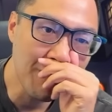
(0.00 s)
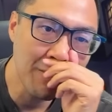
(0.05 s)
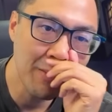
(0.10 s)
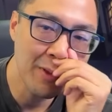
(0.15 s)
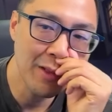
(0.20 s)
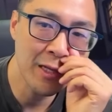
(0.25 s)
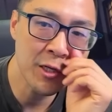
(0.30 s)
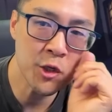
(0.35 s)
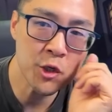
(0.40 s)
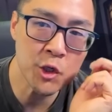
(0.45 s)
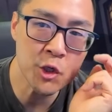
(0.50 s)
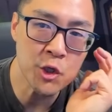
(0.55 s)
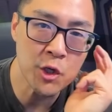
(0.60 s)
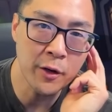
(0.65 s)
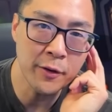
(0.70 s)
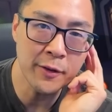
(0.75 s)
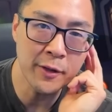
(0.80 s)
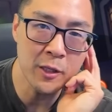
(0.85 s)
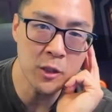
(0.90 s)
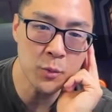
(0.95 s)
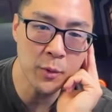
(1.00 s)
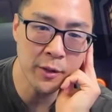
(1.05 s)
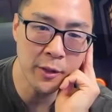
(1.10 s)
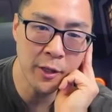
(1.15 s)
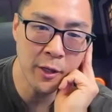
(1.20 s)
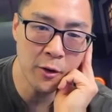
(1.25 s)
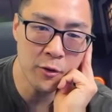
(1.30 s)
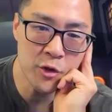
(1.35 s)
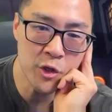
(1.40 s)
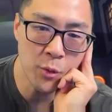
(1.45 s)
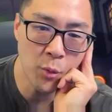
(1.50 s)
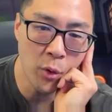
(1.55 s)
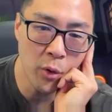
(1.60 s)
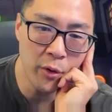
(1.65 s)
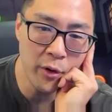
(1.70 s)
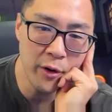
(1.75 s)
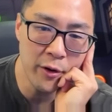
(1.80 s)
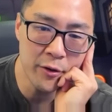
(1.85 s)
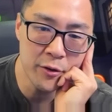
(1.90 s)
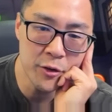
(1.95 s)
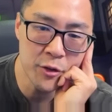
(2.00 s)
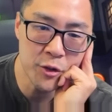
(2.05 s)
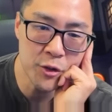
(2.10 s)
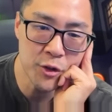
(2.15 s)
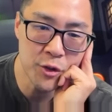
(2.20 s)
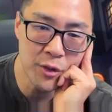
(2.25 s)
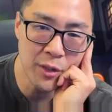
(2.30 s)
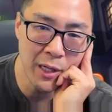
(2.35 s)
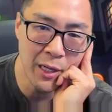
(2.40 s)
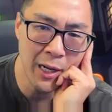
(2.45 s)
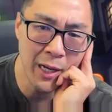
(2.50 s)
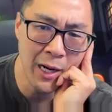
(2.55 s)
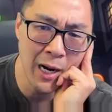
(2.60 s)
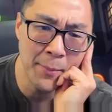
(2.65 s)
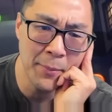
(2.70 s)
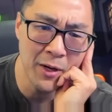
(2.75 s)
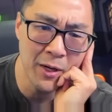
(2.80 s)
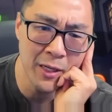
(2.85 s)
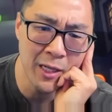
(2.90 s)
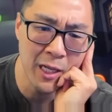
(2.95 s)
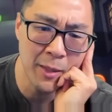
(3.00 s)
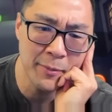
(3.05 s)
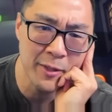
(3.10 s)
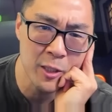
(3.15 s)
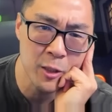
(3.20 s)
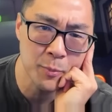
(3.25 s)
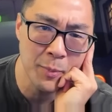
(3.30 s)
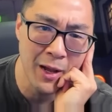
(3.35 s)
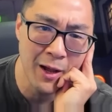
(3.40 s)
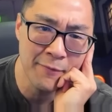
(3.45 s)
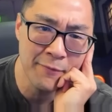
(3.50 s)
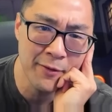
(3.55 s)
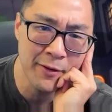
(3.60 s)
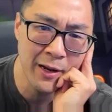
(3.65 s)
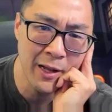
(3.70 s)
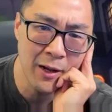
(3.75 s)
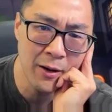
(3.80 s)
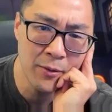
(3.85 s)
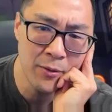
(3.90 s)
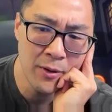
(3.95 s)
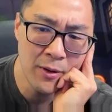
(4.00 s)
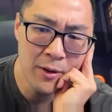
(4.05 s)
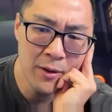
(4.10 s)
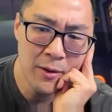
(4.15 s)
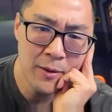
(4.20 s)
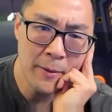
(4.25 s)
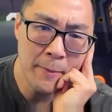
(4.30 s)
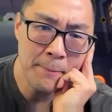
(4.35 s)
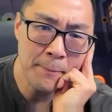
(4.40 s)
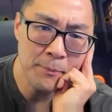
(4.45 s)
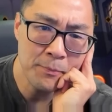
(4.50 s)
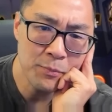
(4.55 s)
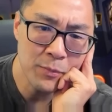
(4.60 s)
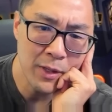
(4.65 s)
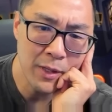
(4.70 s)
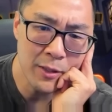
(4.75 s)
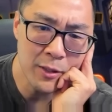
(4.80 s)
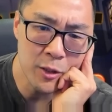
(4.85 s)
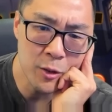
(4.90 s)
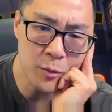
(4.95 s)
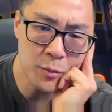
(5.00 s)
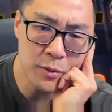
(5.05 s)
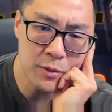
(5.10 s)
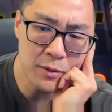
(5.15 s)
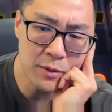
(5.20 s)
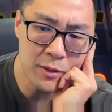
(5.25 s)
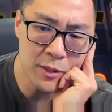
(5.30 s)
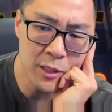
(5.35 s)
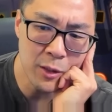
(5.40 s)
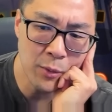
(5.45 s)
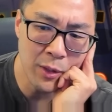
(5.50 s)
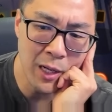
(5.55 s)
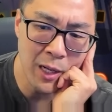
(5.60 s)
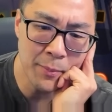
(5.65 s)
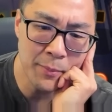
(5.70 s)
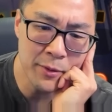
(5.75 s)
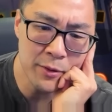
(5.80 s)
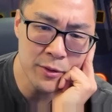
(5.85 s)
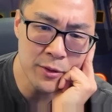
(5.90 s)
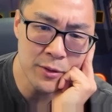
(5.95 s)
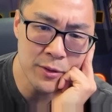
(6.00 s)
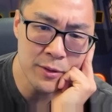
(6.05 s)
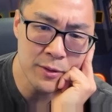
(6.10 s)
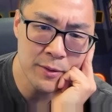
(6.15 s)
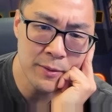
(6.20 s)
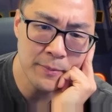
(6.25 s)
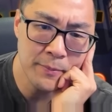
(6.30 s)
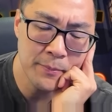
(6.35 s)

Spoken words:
Let's just start things with the Kyoshi Warriors. And I'm going to keep this back for now. And just see what happens.